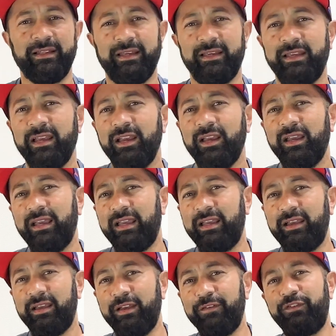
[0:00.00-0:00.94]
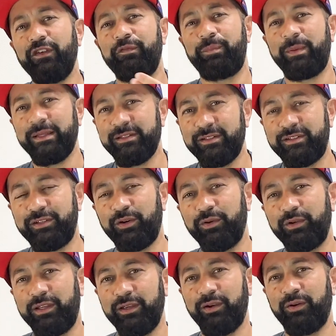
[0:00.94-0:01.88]
Like, if you've been to
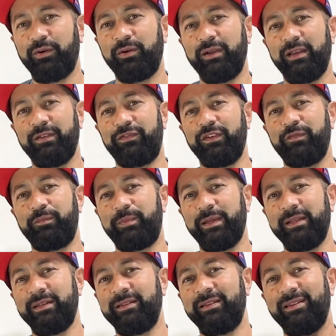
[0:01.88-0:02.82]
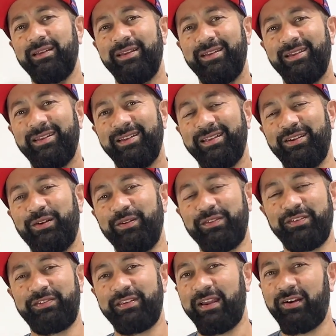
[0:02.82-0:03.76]
Tokyo, if you've been, you know, in
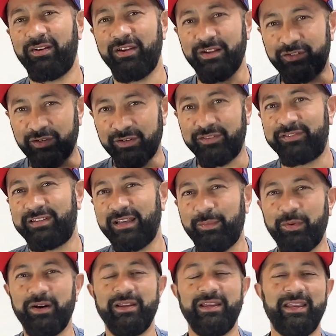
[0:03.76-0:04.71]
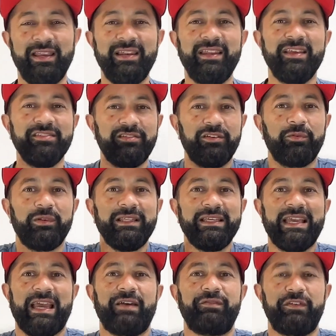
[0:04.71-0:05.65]
this area during summer, it is a
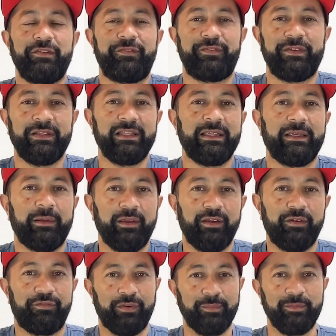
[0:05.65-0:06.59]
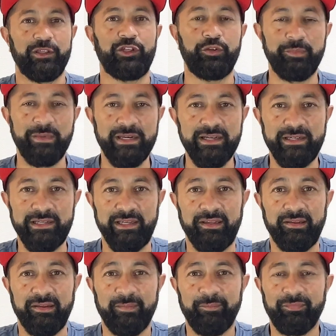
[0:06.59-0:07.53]
really heavy feeling from the humidity.